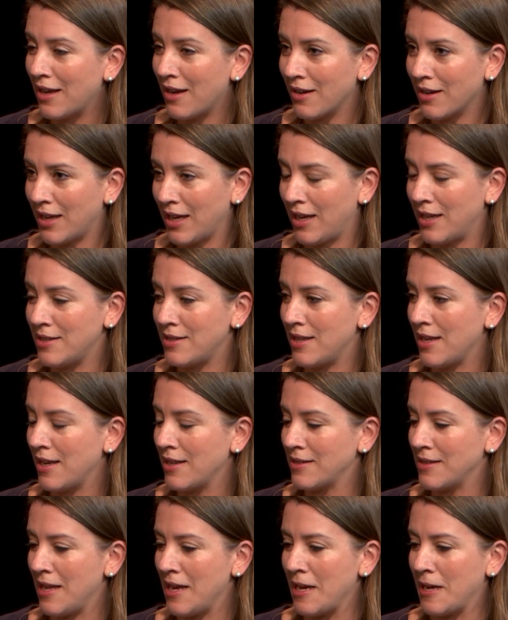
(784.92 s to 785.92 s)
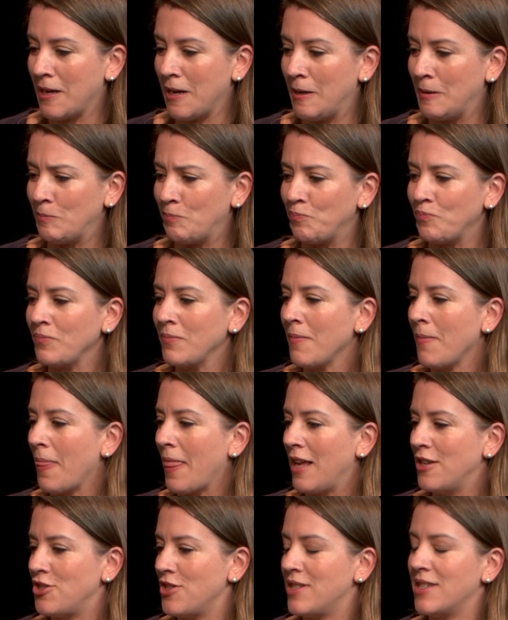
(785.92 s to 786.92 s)
young kids, things like,
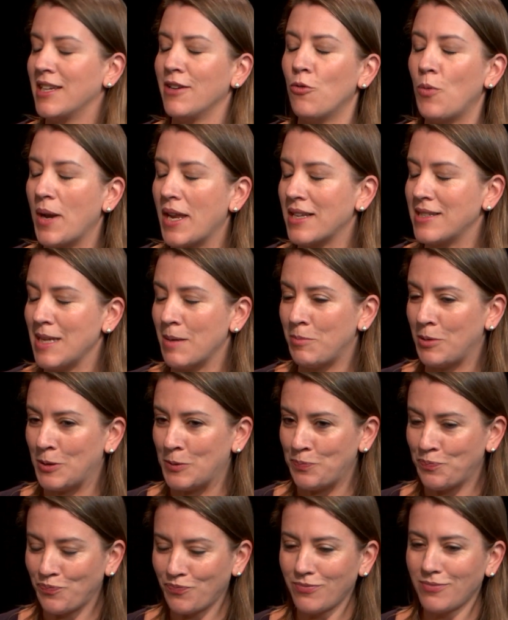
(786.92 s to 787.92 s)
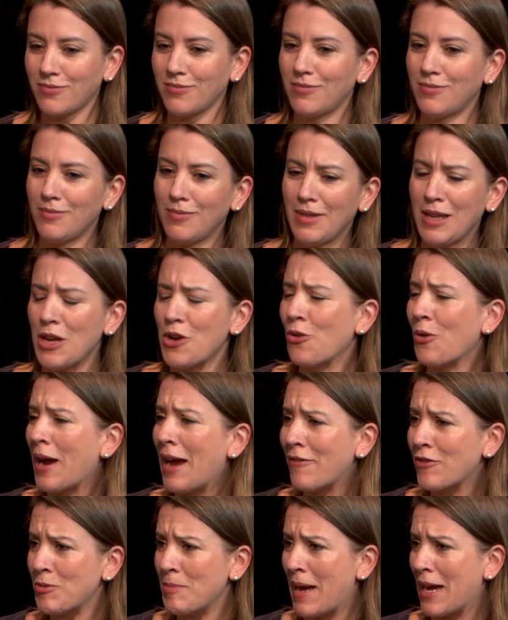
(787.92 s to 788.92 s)
just to give one example,
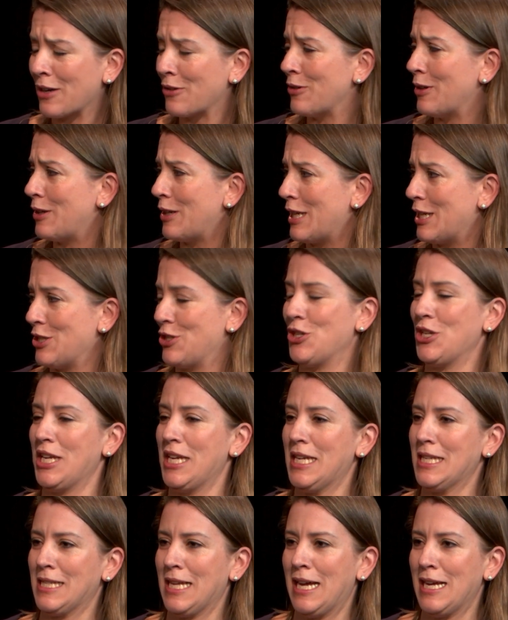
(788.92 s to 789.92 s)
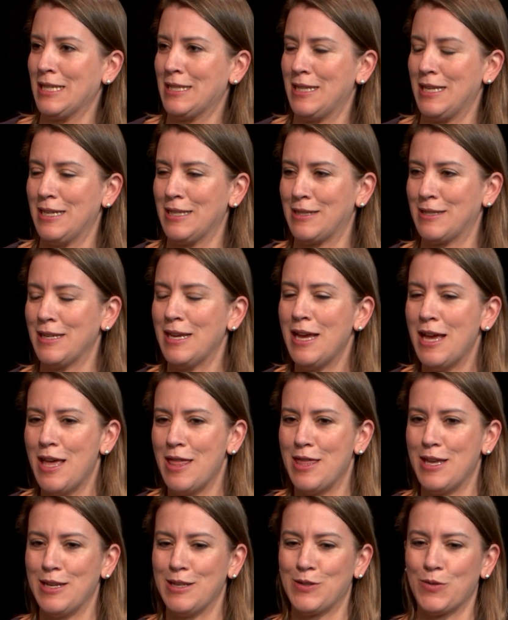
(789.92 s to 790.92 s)
Kraft Macaroni and Cheese has this
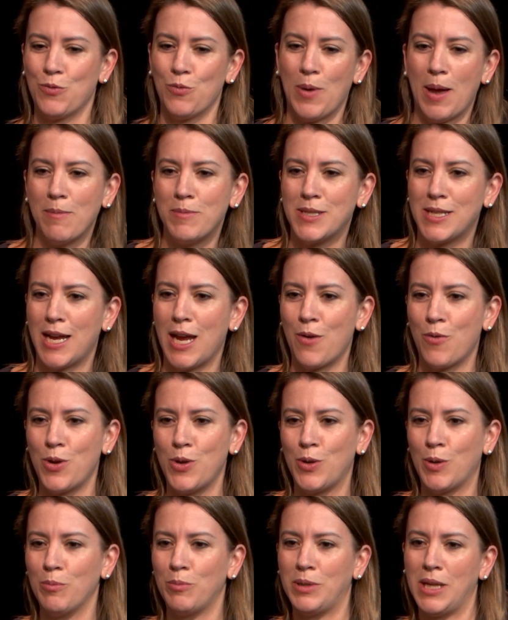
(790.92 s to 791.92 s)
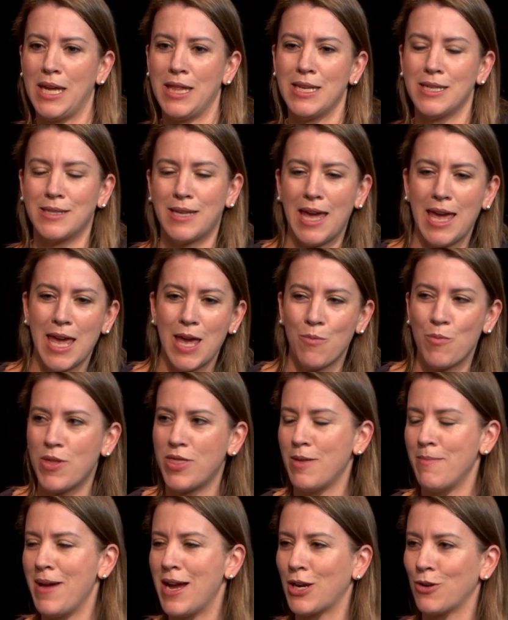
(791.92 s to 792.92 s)
website where you can play this game with
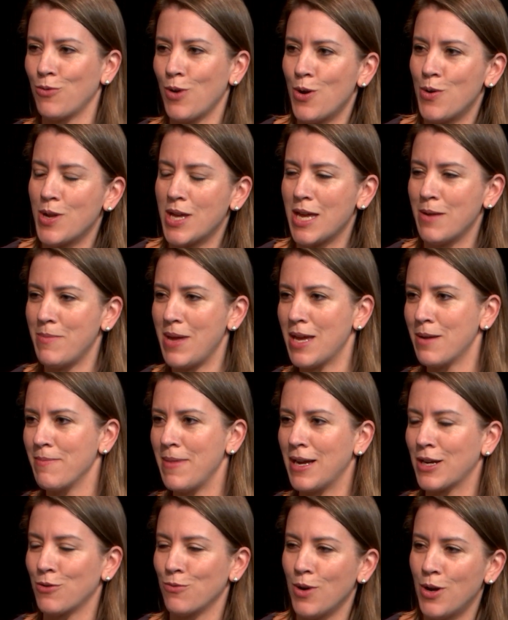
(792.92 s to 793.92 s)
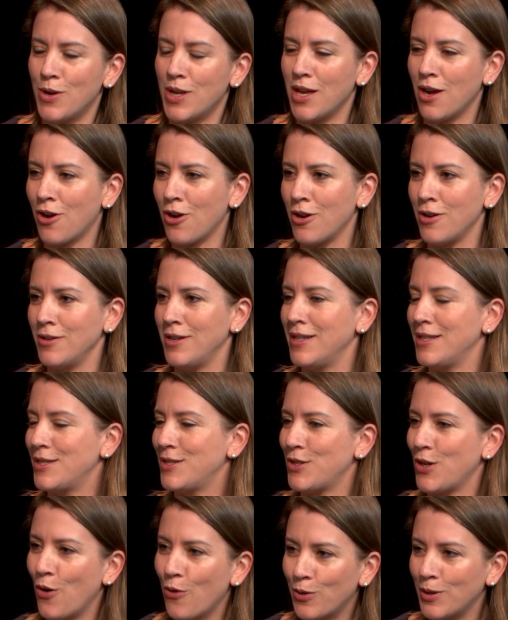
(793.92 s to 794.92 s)
the macaroni and make macaroni art, and it's
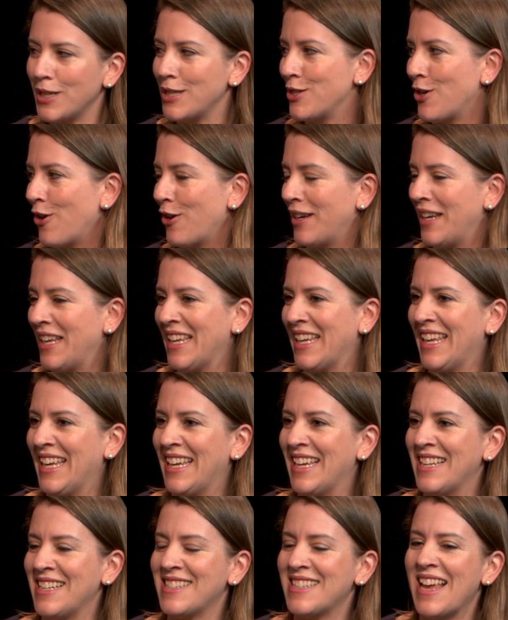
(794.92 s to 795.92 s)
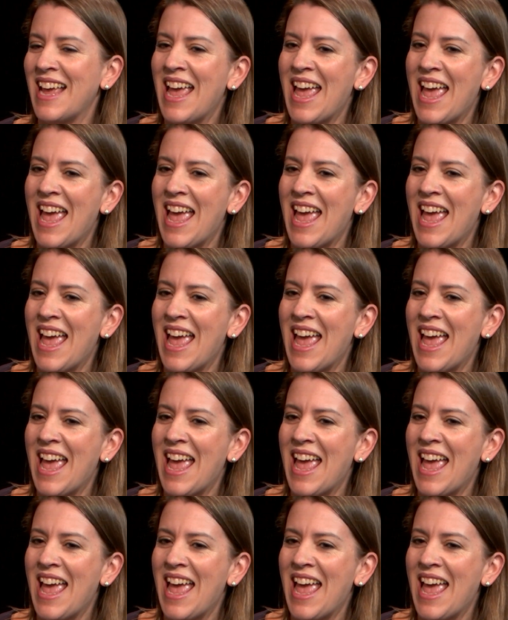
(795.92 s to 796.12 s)
totally targeting kids.